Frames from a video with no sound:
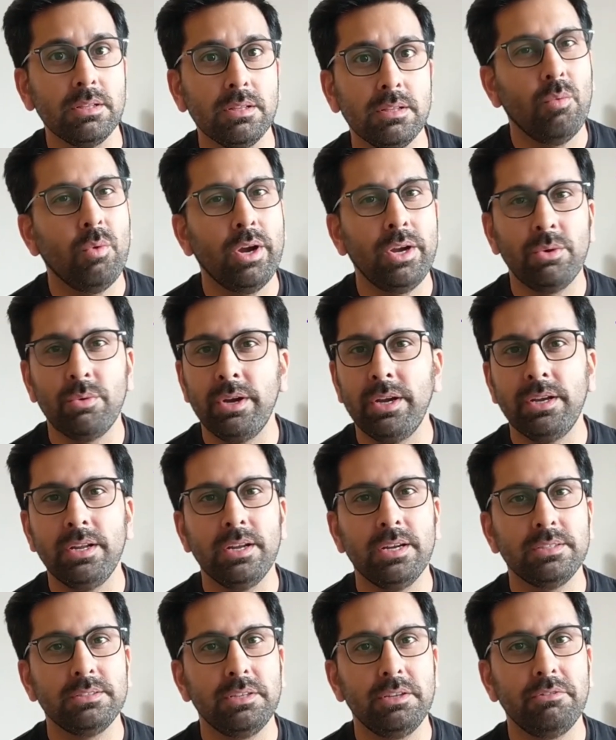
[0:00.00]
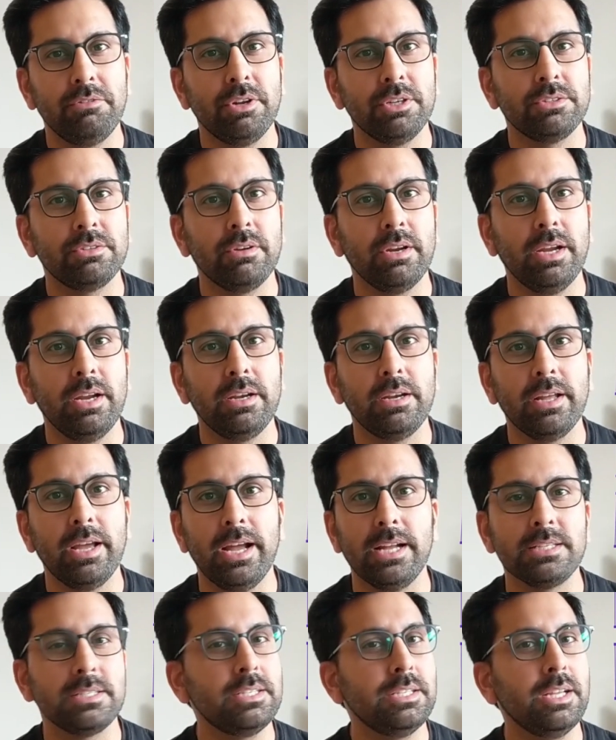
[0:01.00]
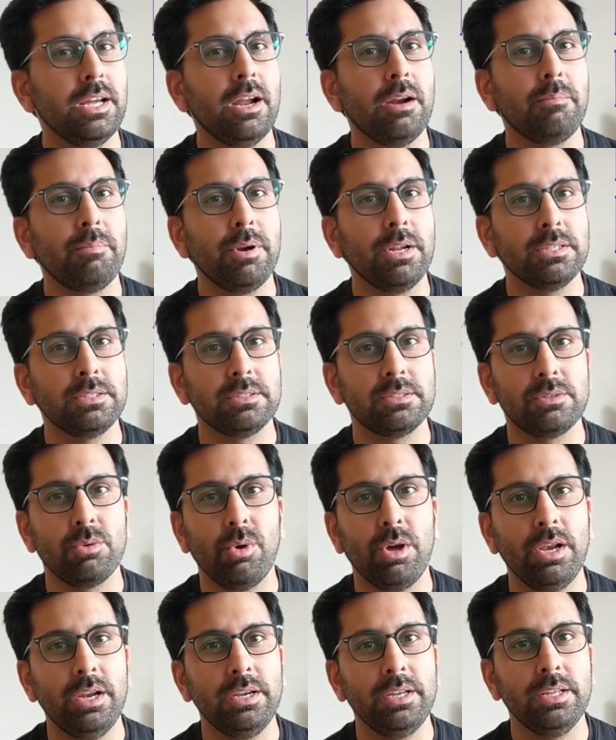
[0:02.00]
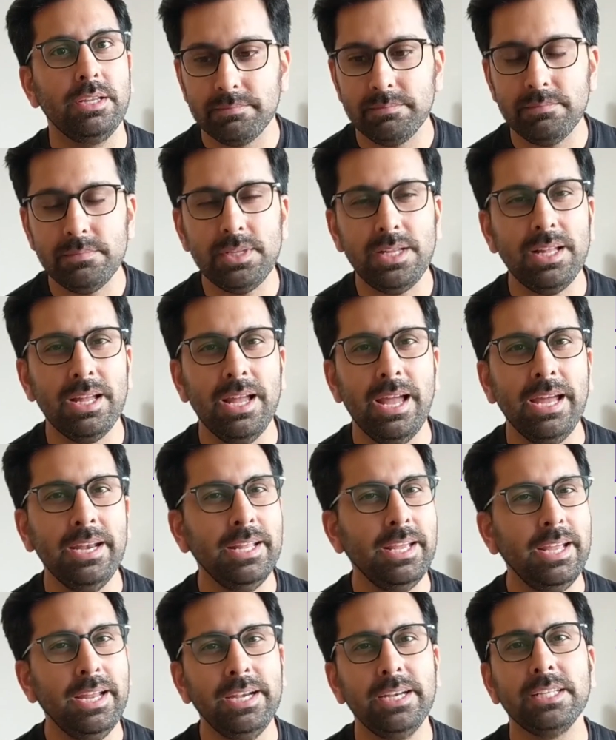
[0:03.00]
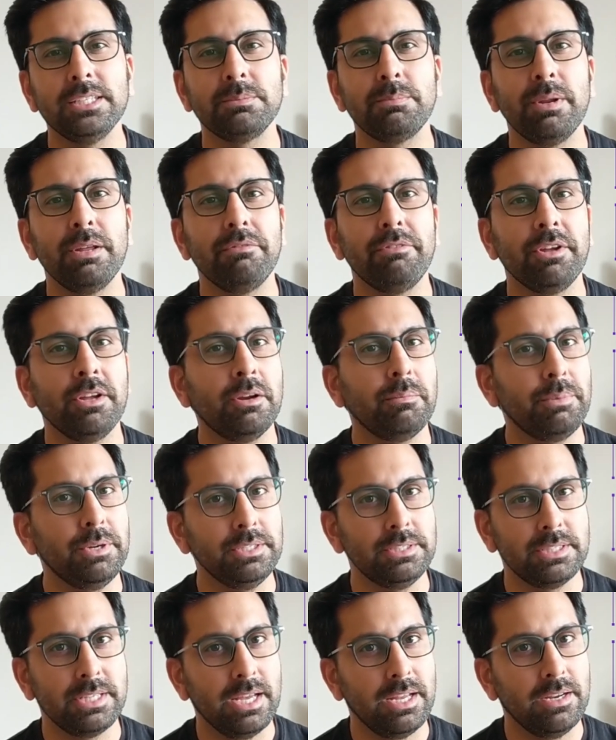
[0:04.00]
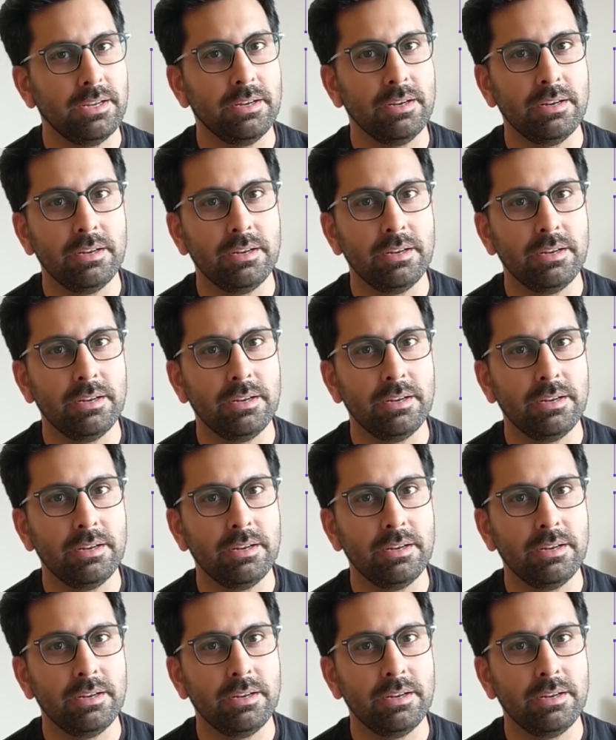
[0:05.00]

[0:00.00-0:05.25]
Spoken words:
120Hz refresh rate, HDR plus quality and an in-display fingerprint scanner.